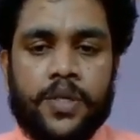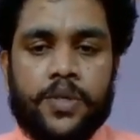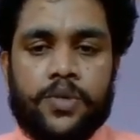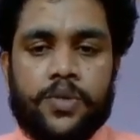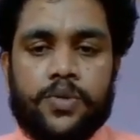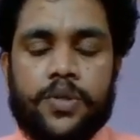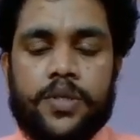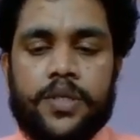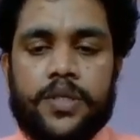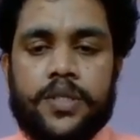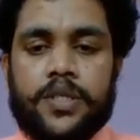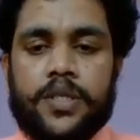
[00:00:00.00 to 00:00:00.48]

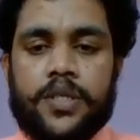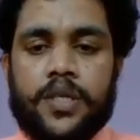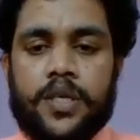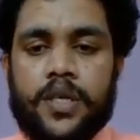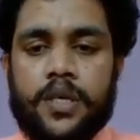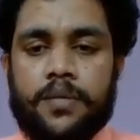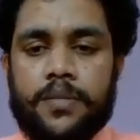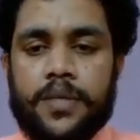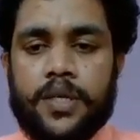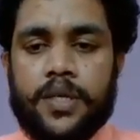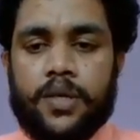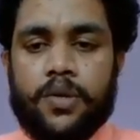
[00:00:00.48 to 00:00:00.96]
So the
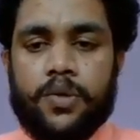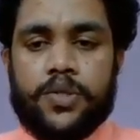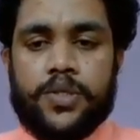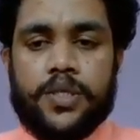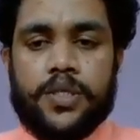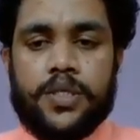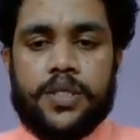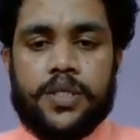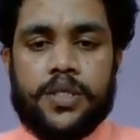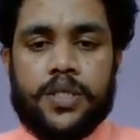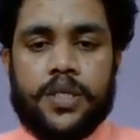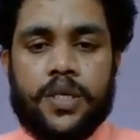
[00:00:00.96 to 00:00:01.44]
term
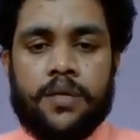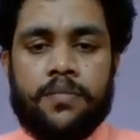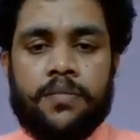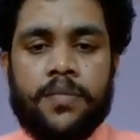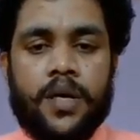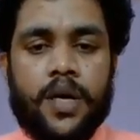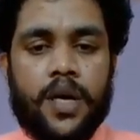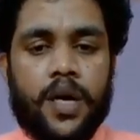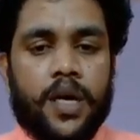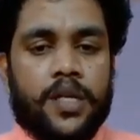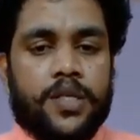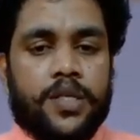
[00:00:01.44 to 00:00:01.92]

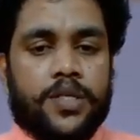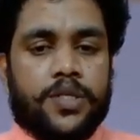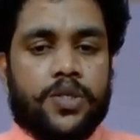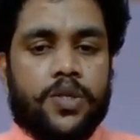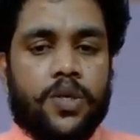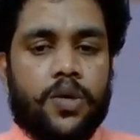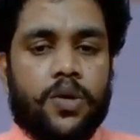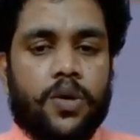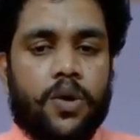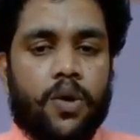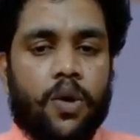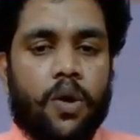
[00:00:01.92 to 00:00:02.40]
ecosystem,
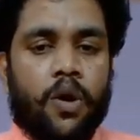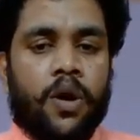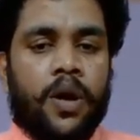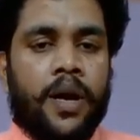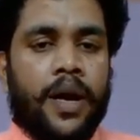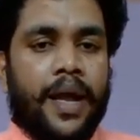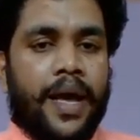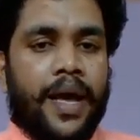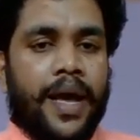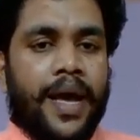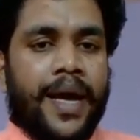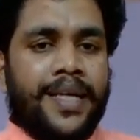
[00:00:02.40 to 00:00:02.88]
also
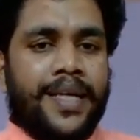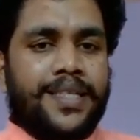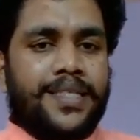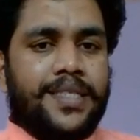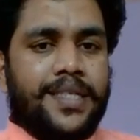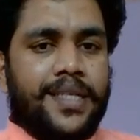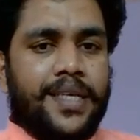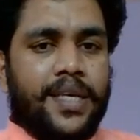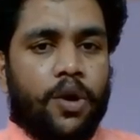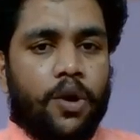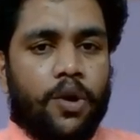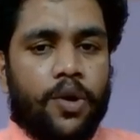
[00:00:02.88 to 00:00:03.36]
called
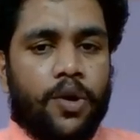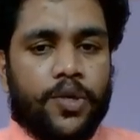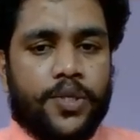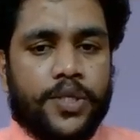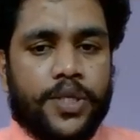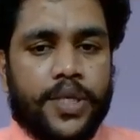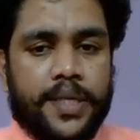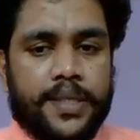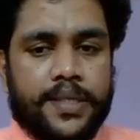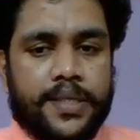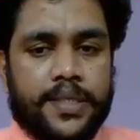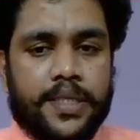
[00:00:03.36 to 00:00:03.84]
as
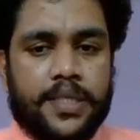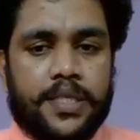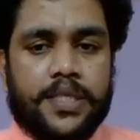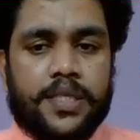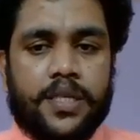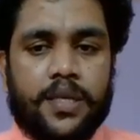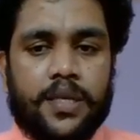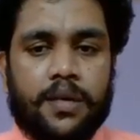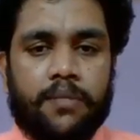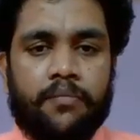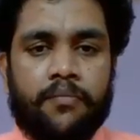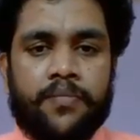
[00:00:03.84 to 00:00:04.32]
ecological
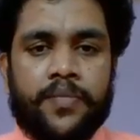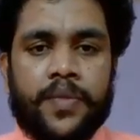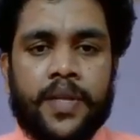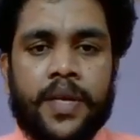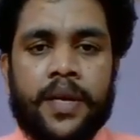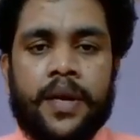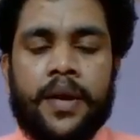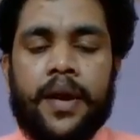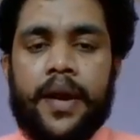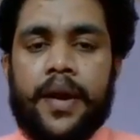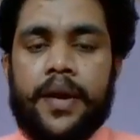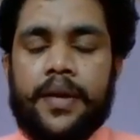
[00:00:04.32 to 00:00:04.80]
system,
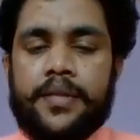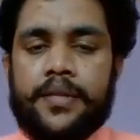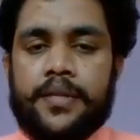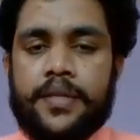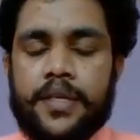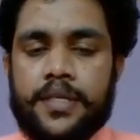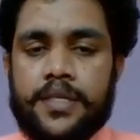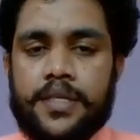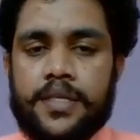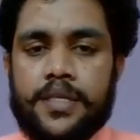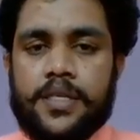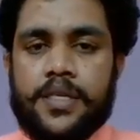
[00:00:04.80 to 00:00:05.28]
and
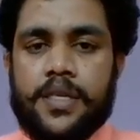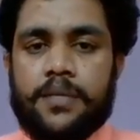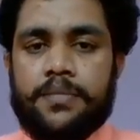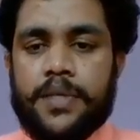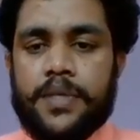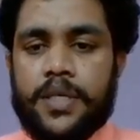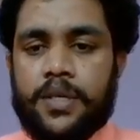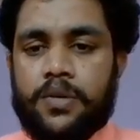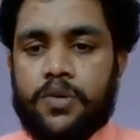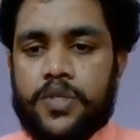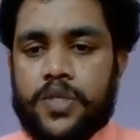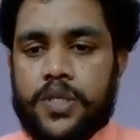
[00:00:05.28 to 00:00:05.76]
this term
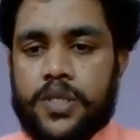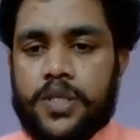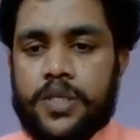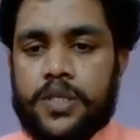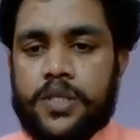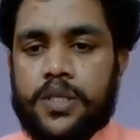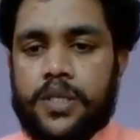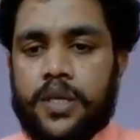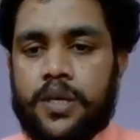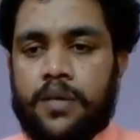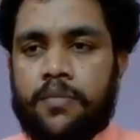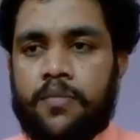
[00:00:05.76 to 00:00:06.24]

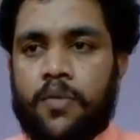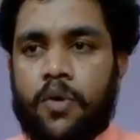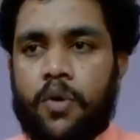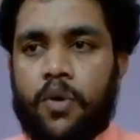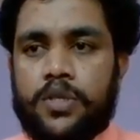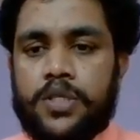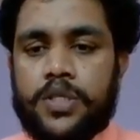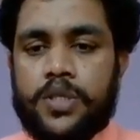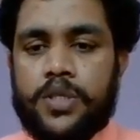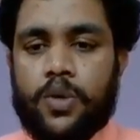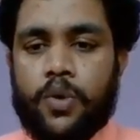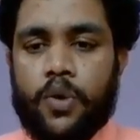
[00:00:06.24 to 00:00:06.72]
ecosystem
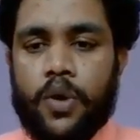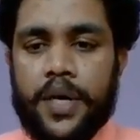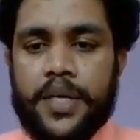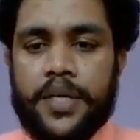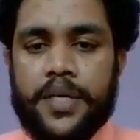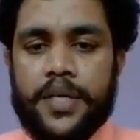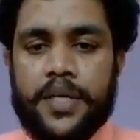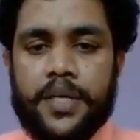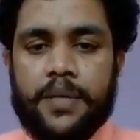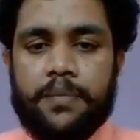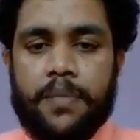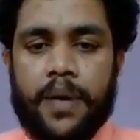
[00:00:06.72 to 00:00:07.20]
was
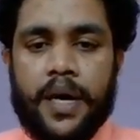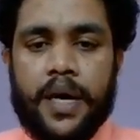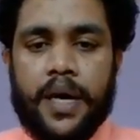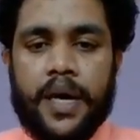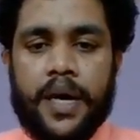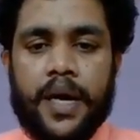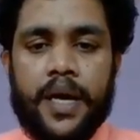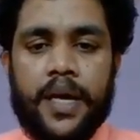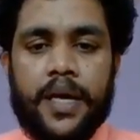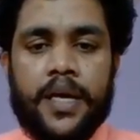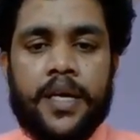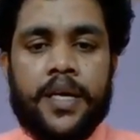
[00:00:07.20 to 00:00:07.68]
coined
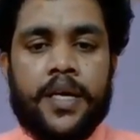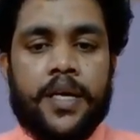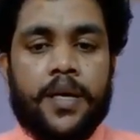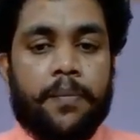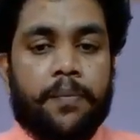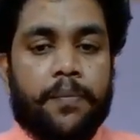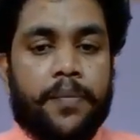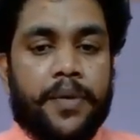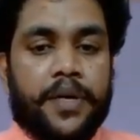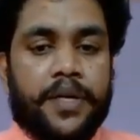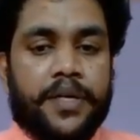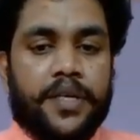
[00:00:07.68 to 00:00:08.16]
by
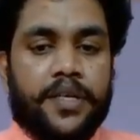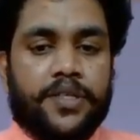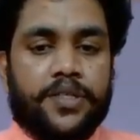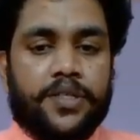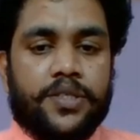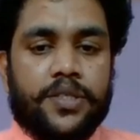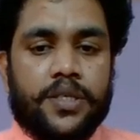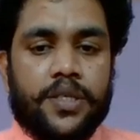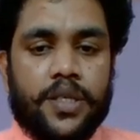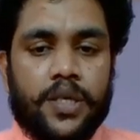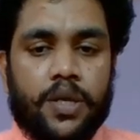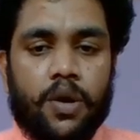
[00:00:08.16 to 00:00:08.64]

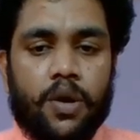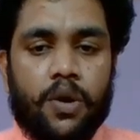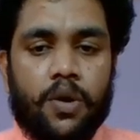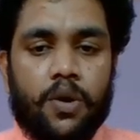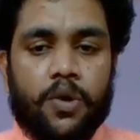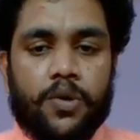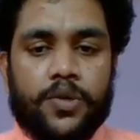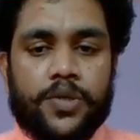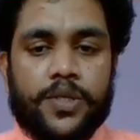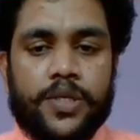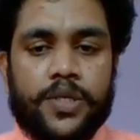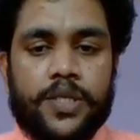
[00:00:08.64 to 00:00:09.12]
British
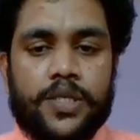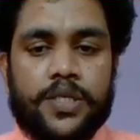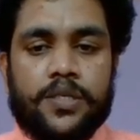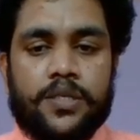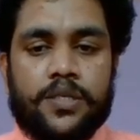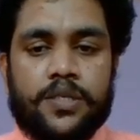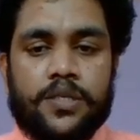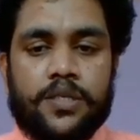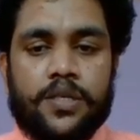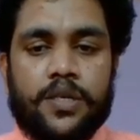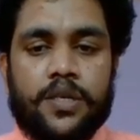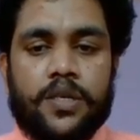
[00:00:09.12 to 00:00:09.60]
ecologist
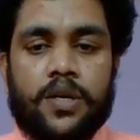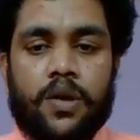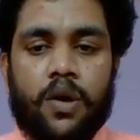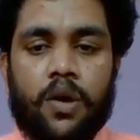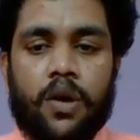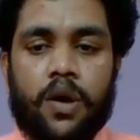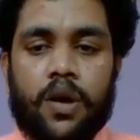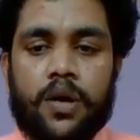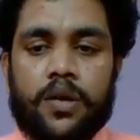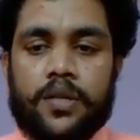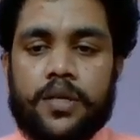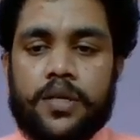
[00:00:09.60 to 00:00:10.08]
Sir
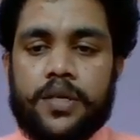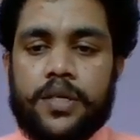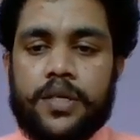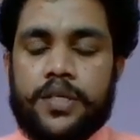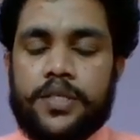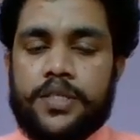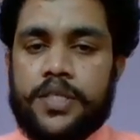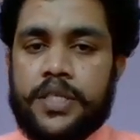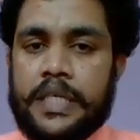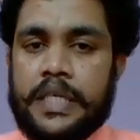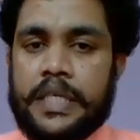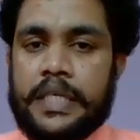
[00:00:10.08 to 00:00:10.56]
Arthur
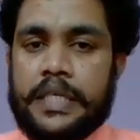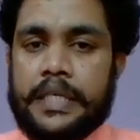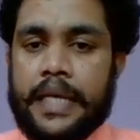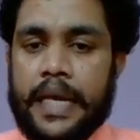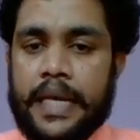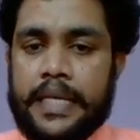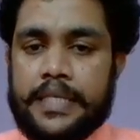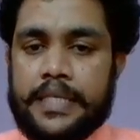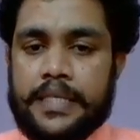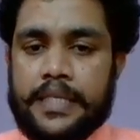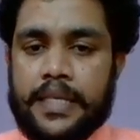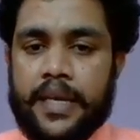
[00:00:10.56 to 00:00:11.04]
G.
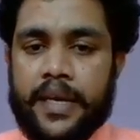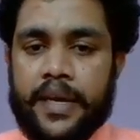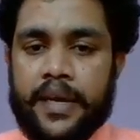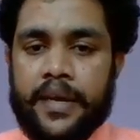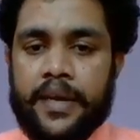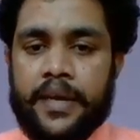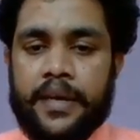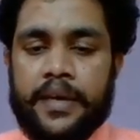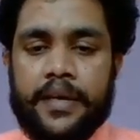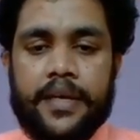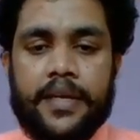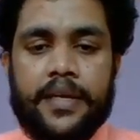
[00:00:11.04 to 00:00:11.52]
Tansley
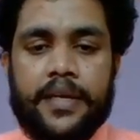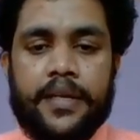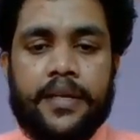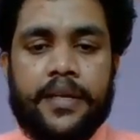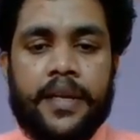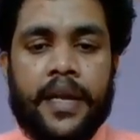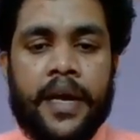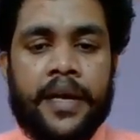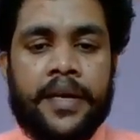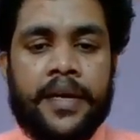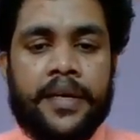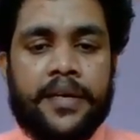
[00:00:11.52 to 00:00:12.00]

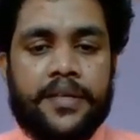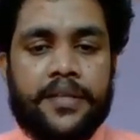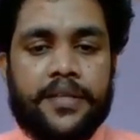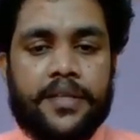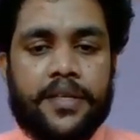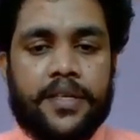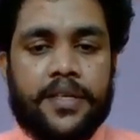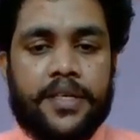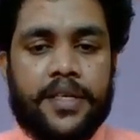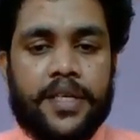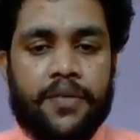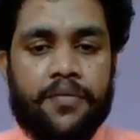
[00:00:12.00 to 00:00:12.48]
in
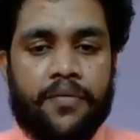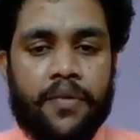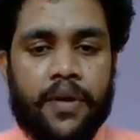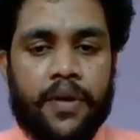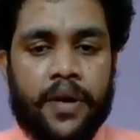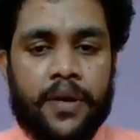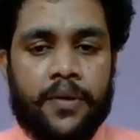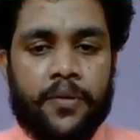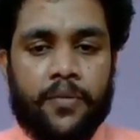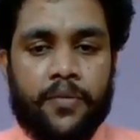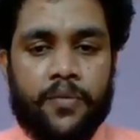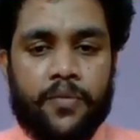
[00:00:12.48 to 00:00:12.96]

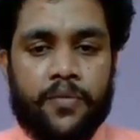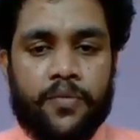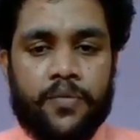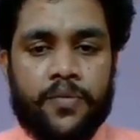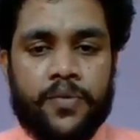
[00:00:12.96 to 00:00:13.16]
1935.